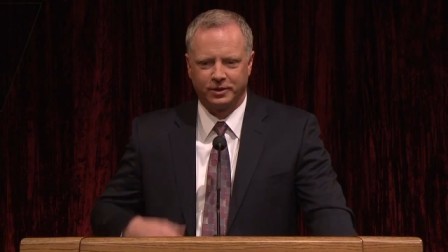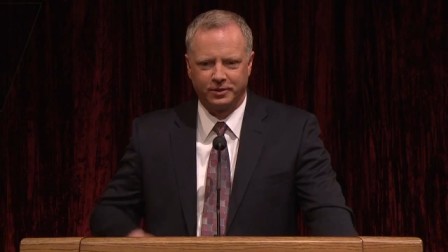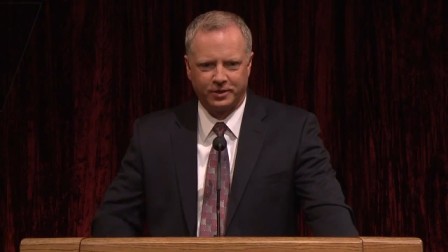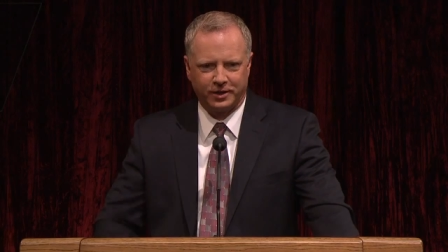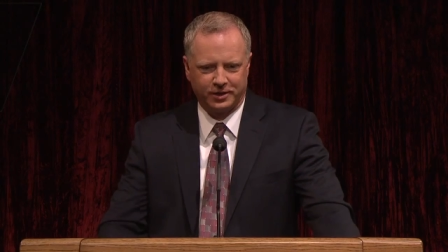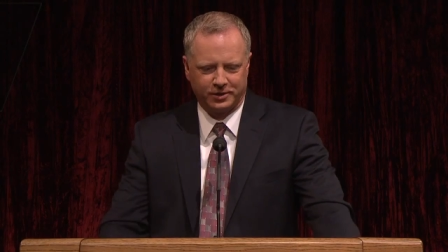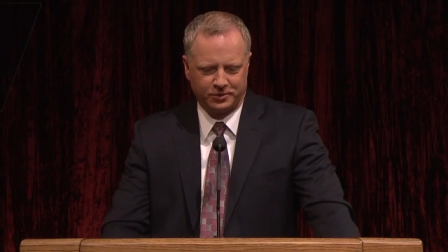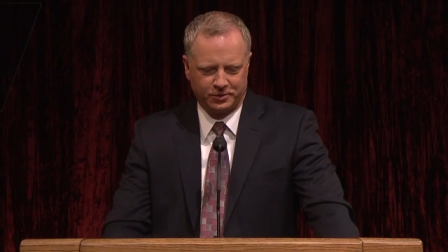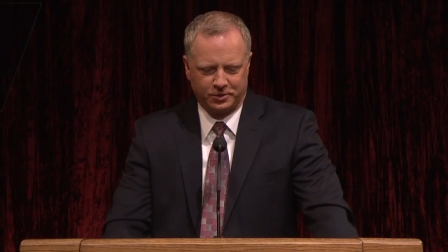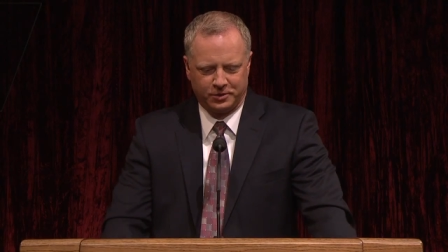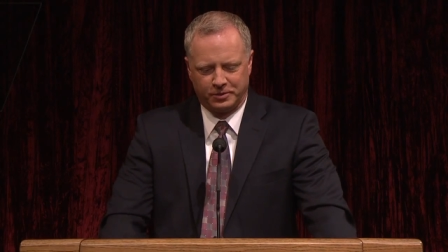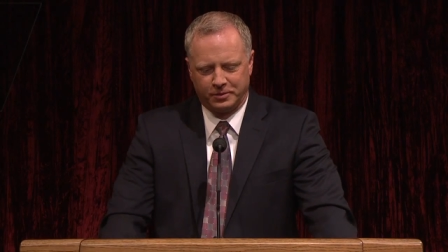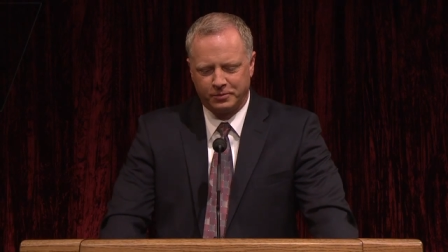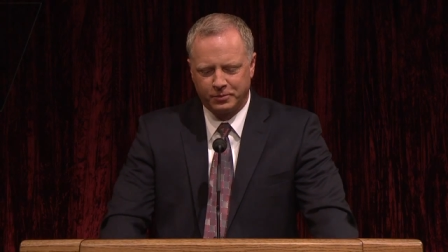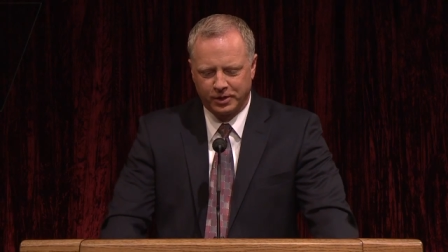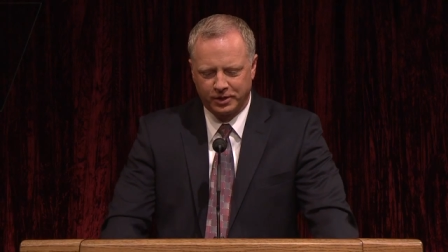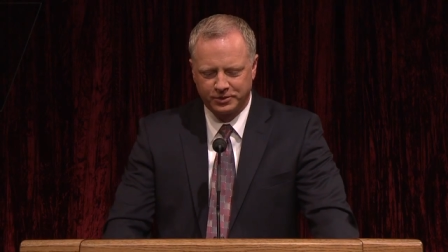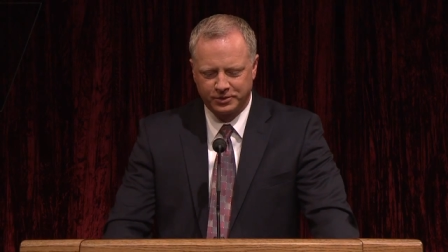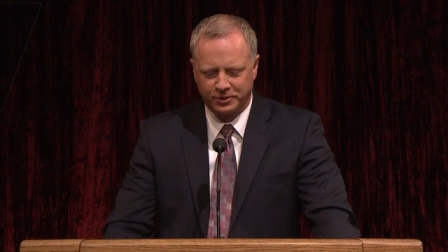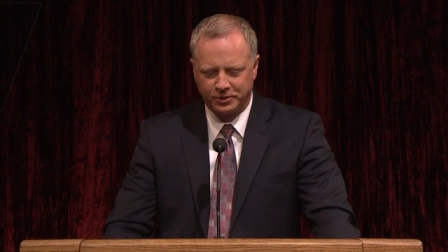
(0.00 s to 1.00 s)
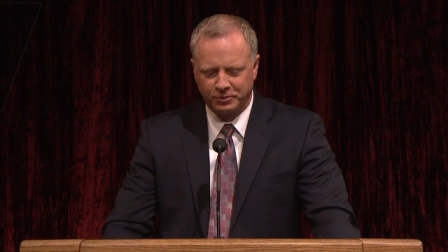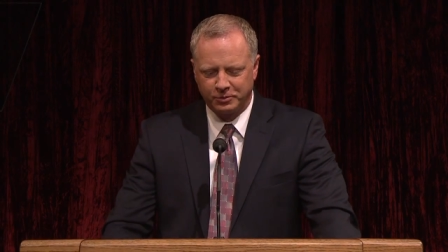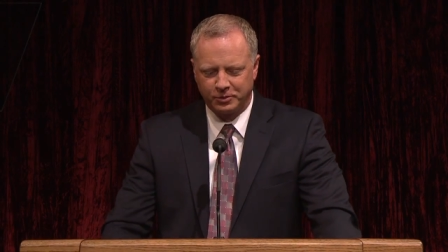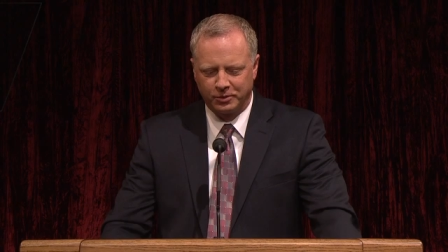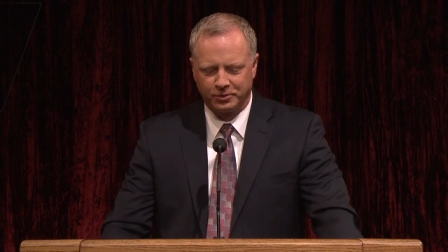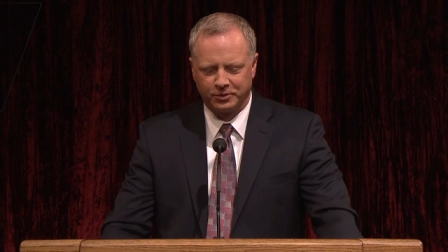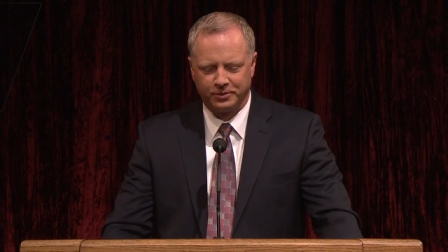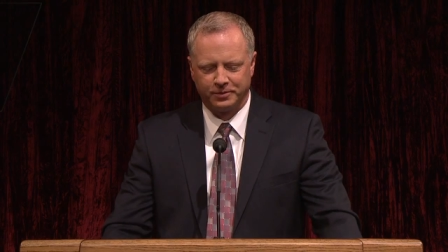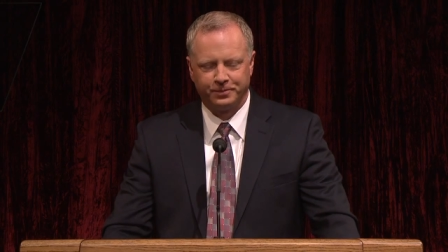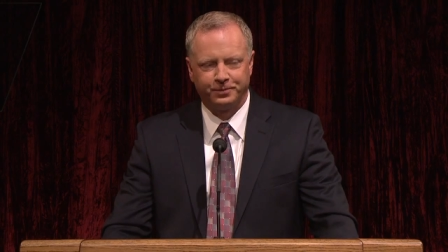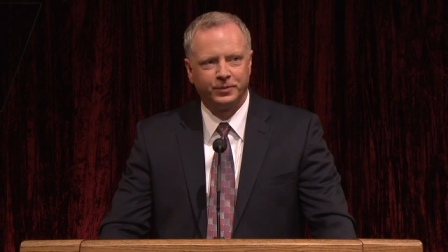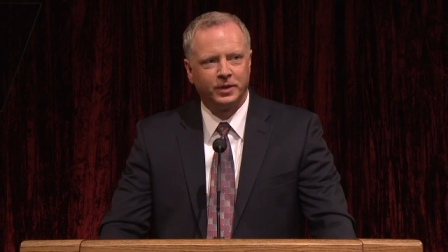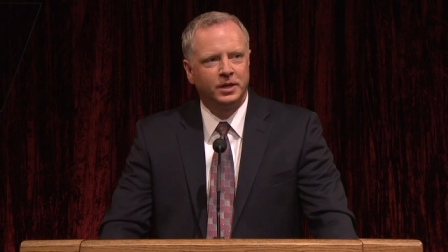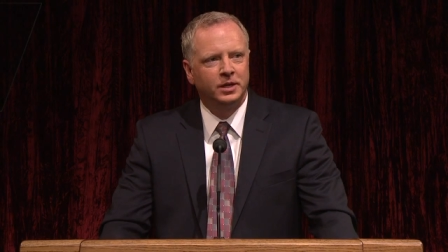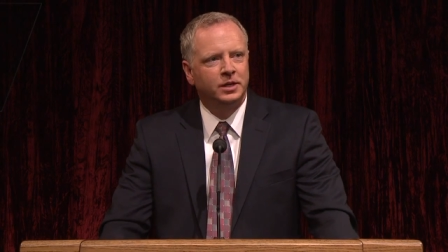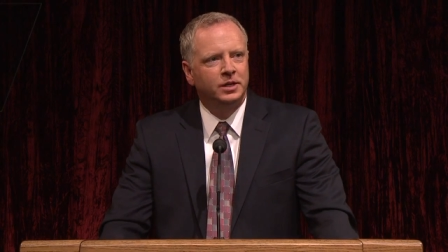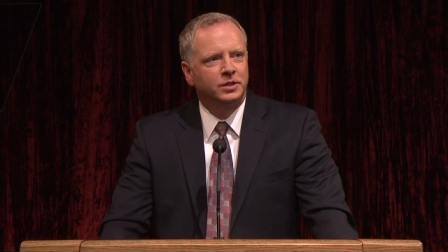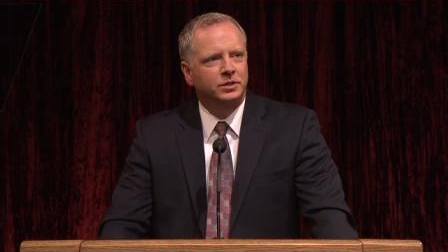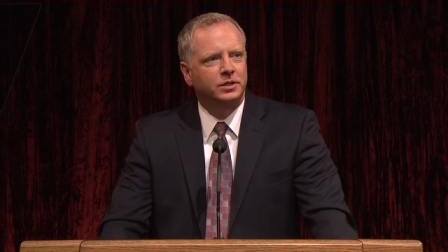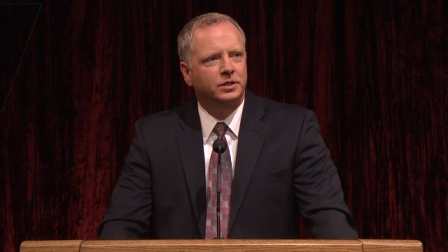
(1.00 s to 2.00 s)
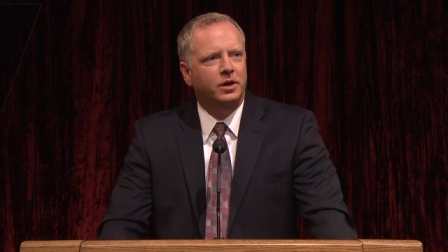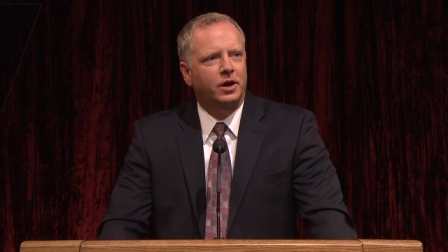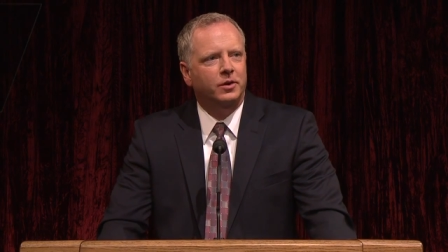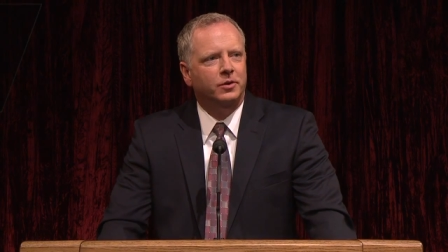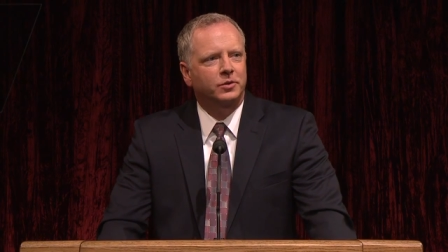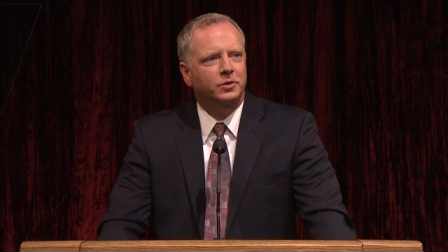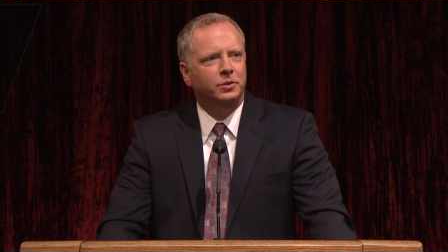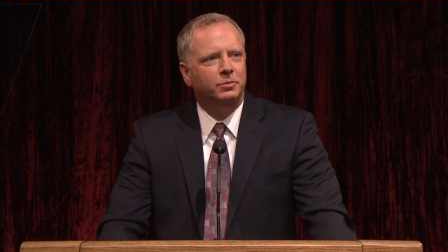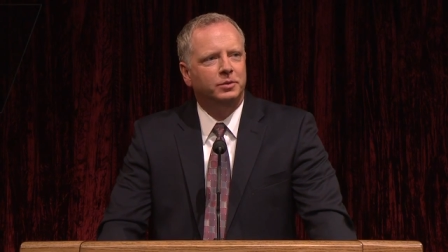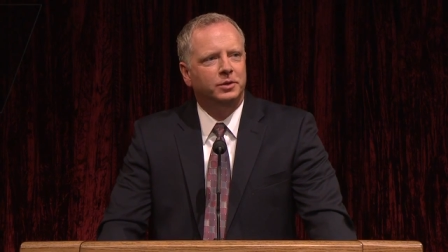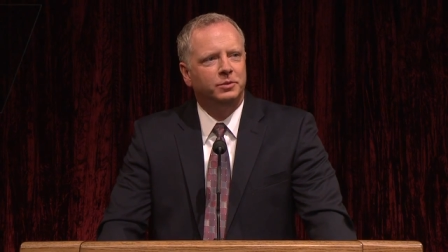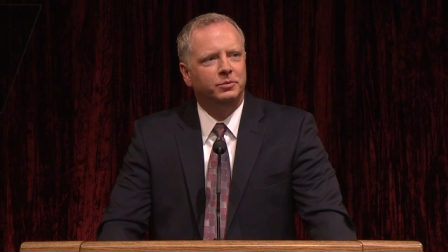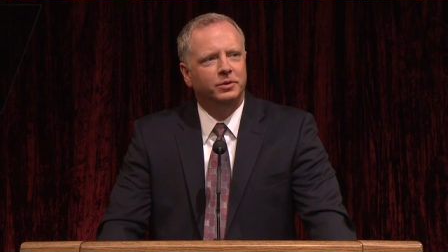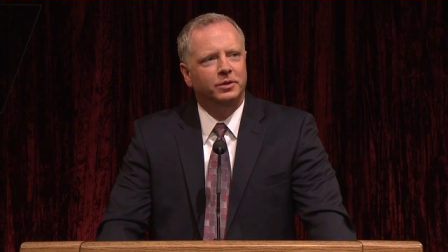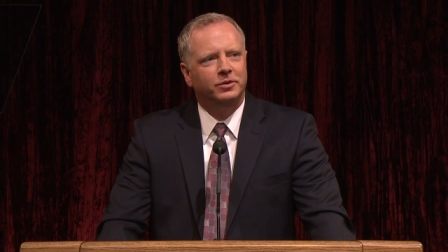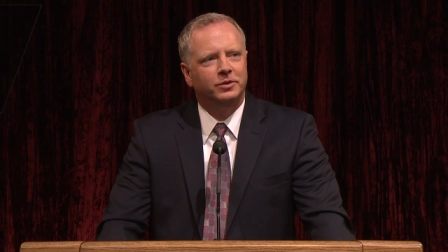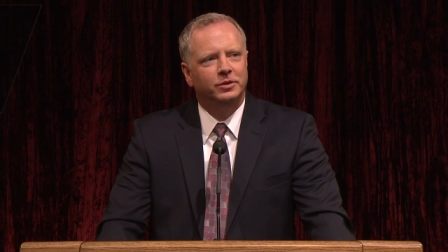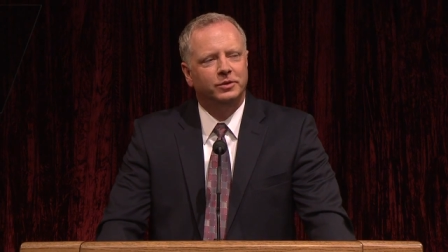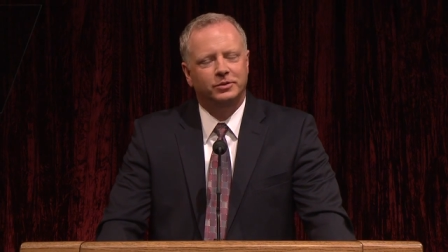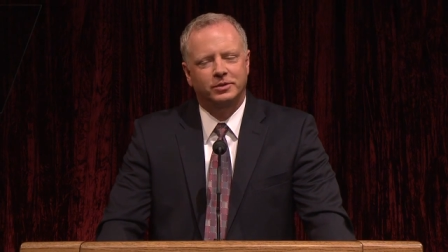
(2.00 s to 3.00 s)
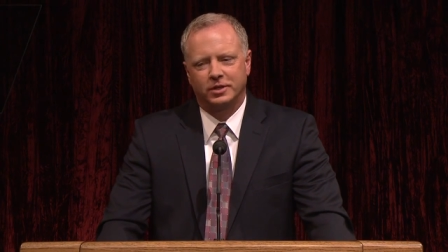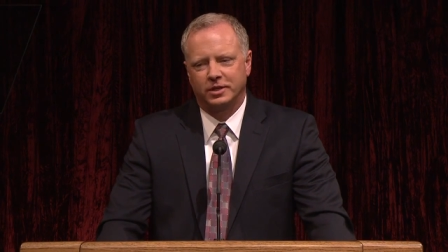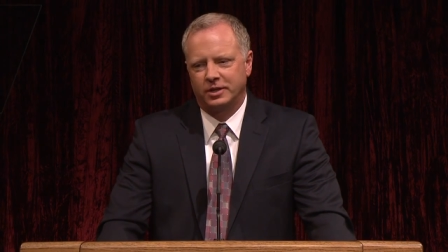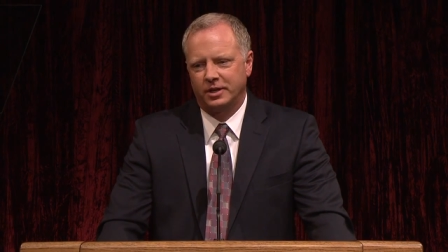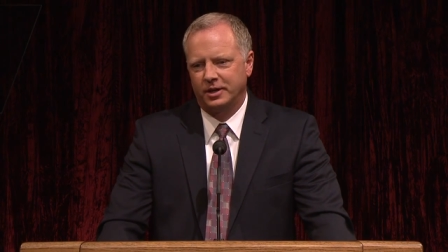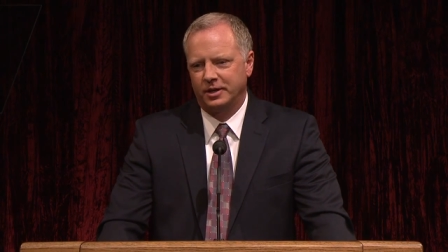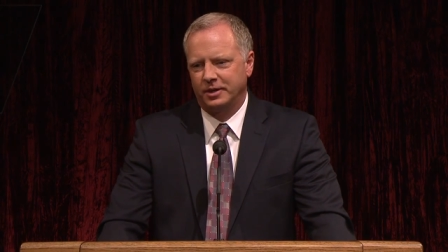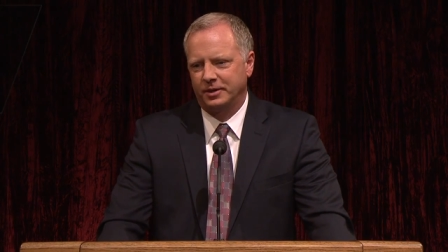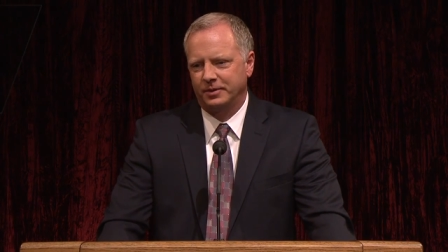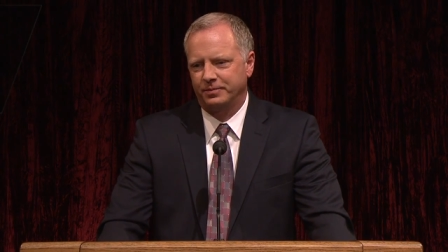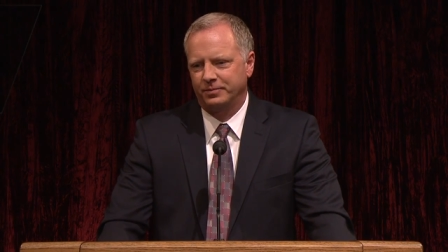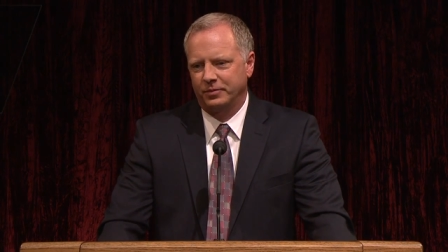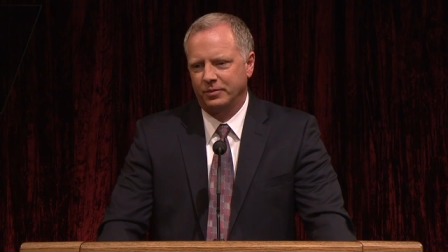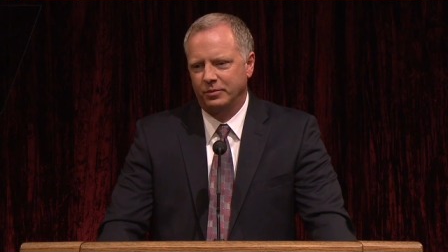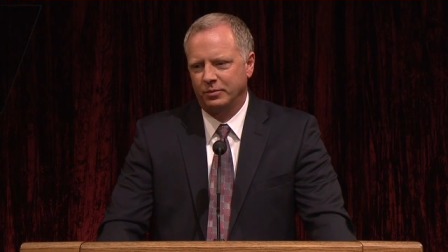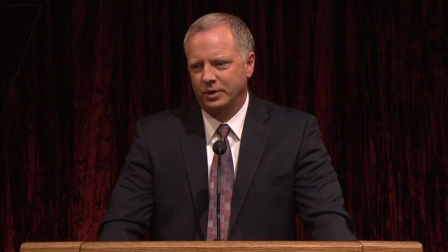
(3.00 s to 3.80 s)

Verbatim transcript: and thank you, President Worthen. It's an honor to be with you today.